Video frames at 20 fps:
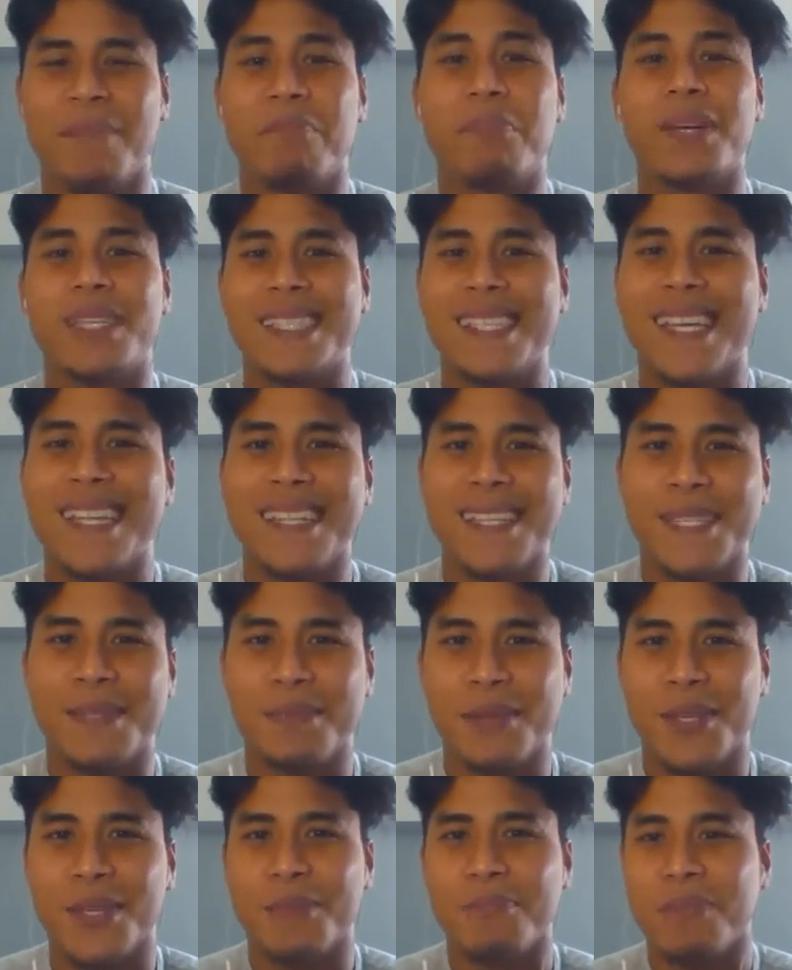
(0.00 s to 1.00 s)
percentage,
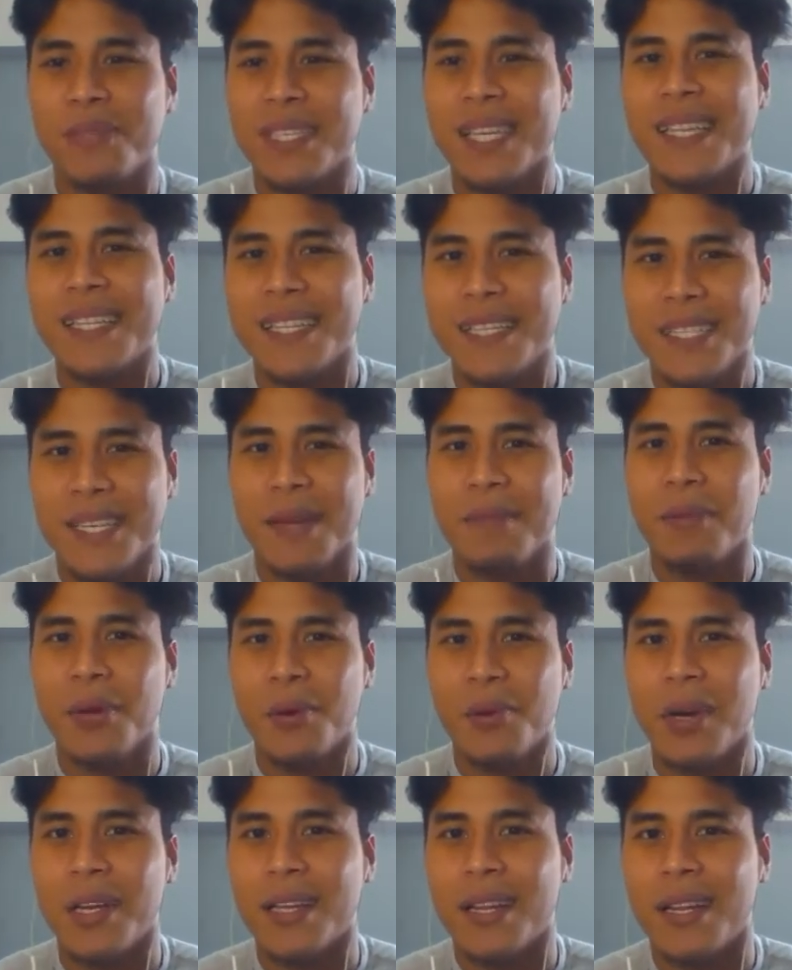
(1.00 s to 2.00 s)
because percentage can be
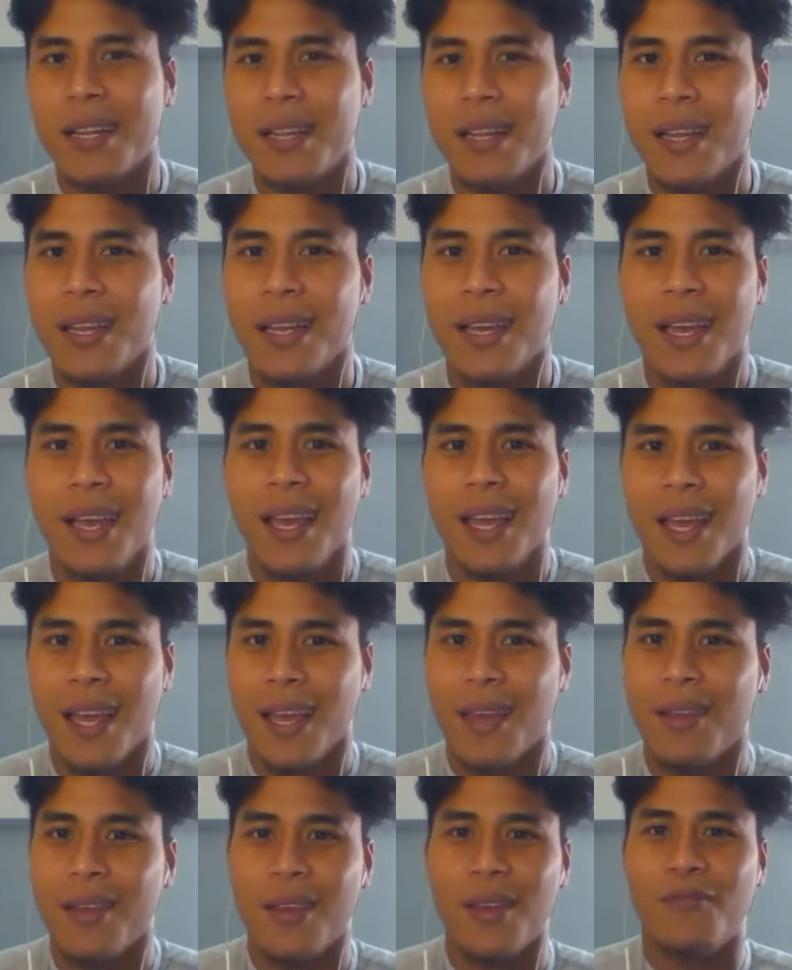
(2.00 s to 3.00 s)
quite, like,
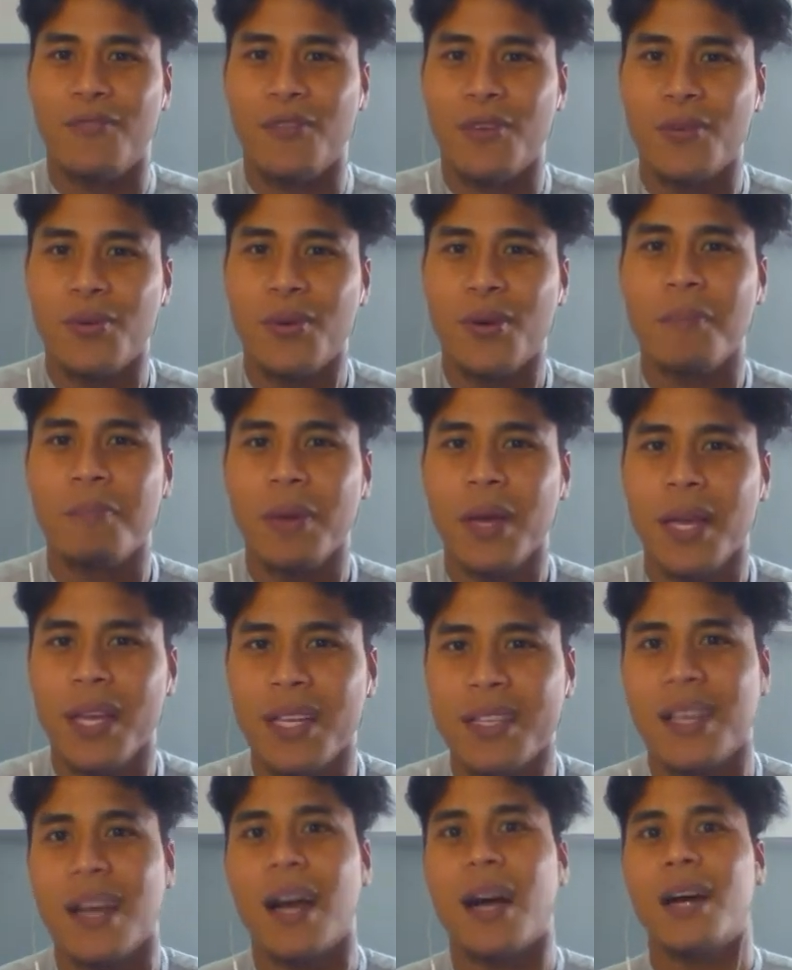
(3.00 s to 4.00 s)
if you compare,
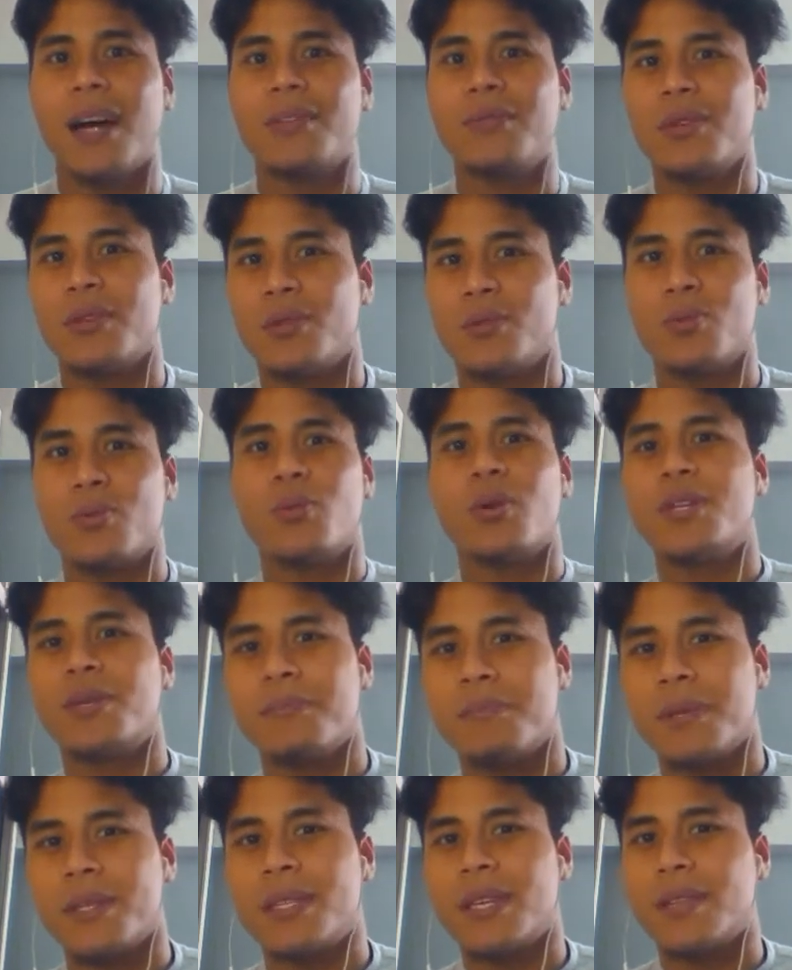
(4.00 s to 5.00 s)
it's 100,
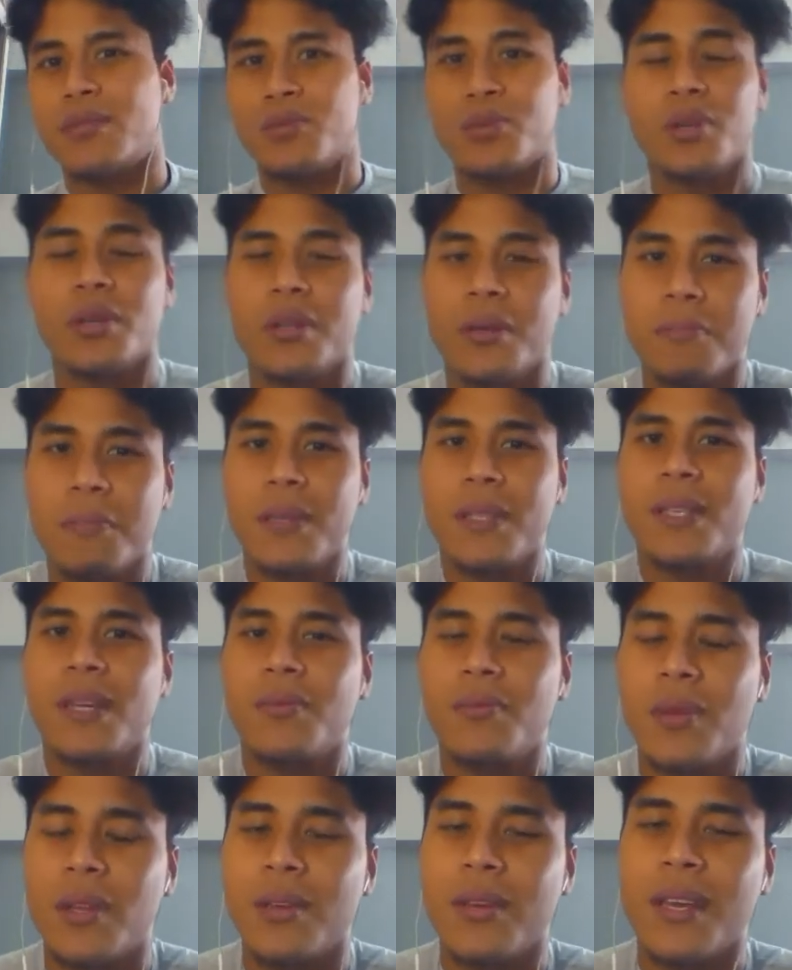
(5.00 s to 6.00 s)
200%,
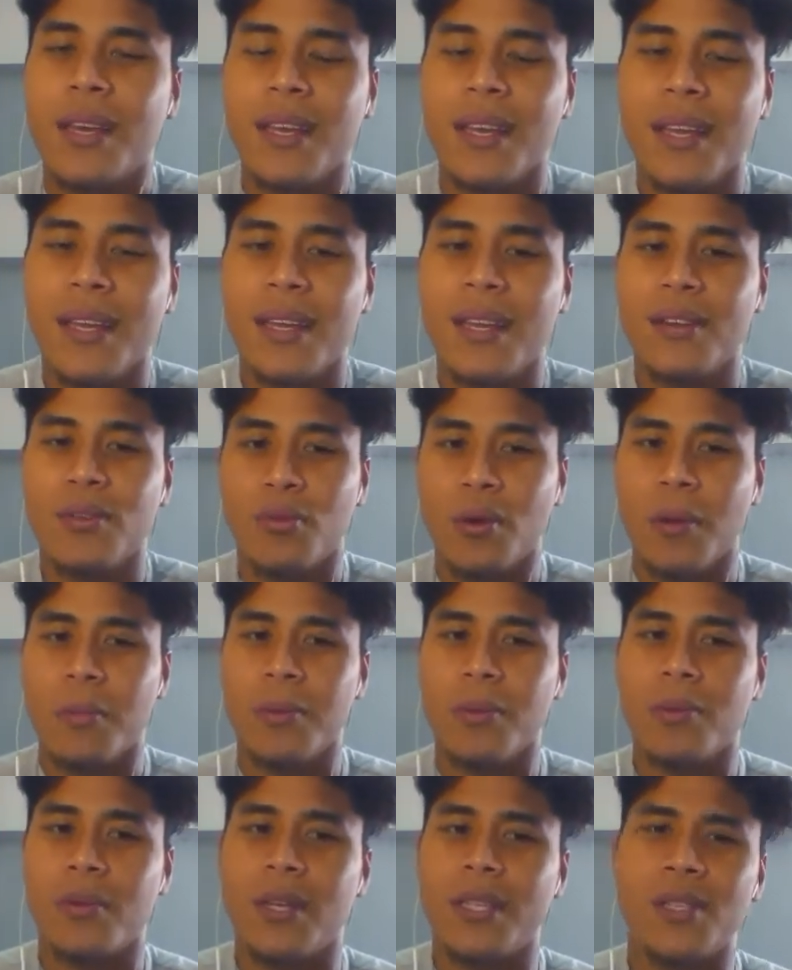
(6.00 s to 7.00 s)
300% when you can get in crypto.